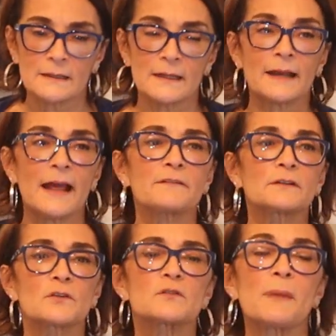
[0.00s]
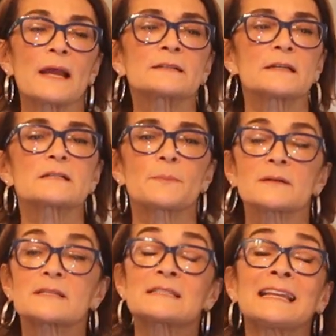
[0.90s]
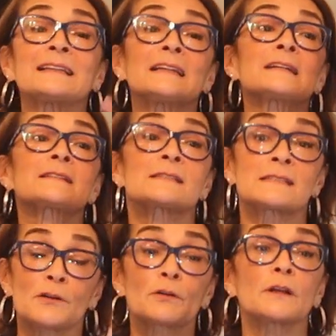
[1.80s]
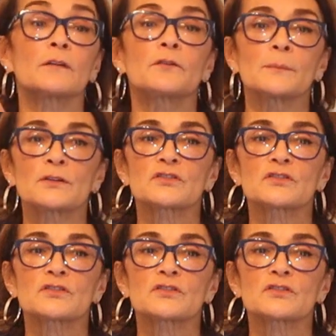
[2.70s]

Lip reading: Not having those mandates about standing as a surrogate for my